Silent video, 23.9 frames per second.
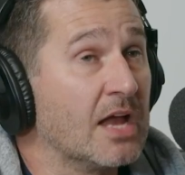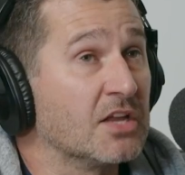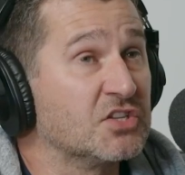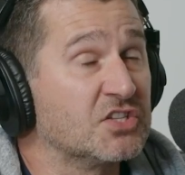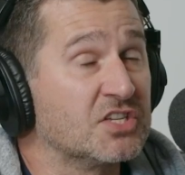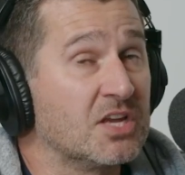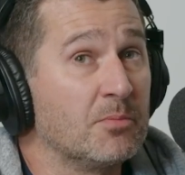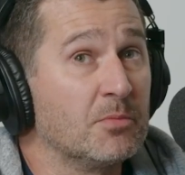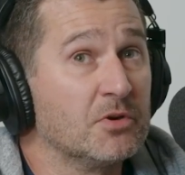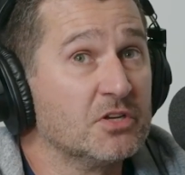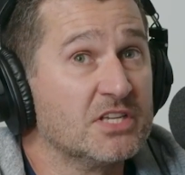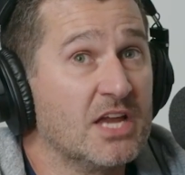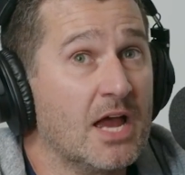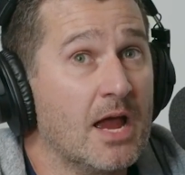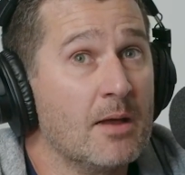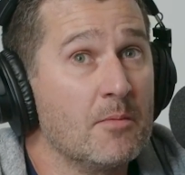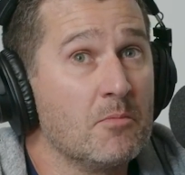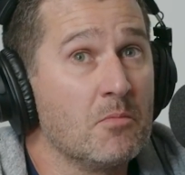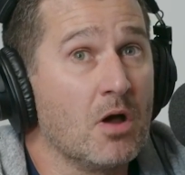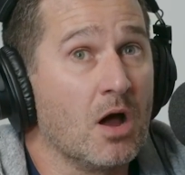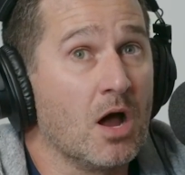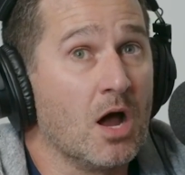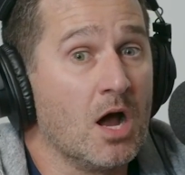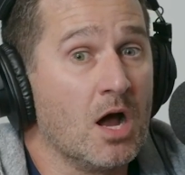
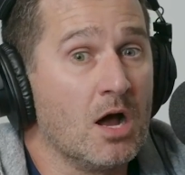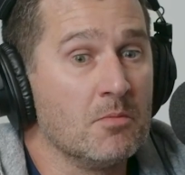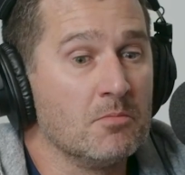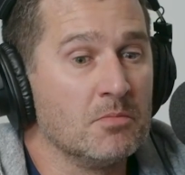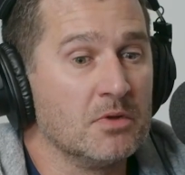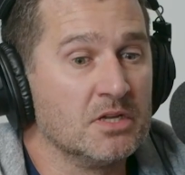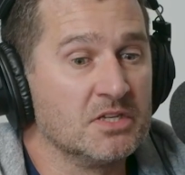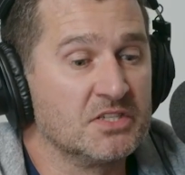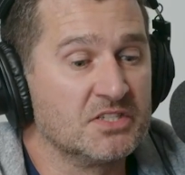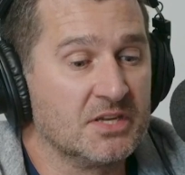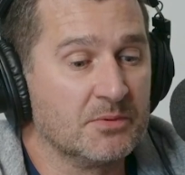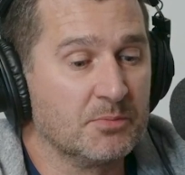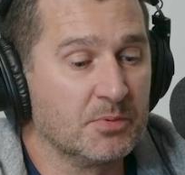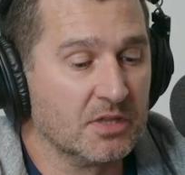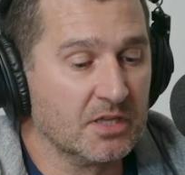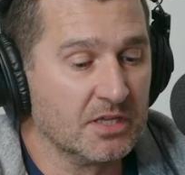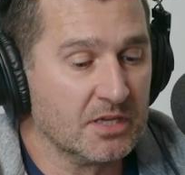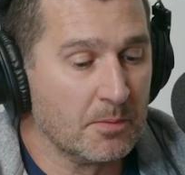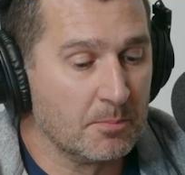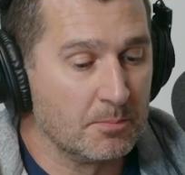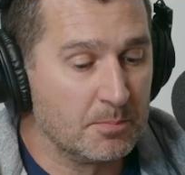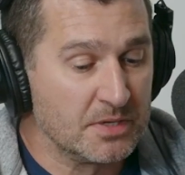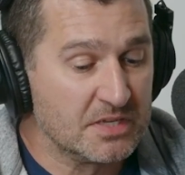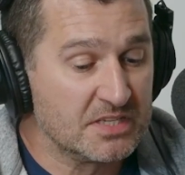Summertime is typically
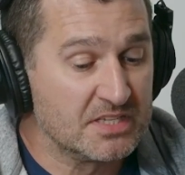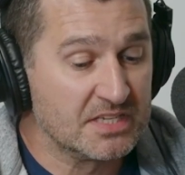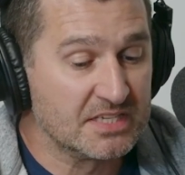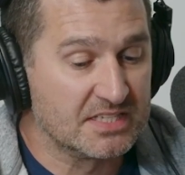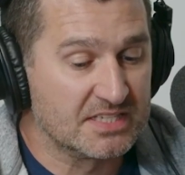a busy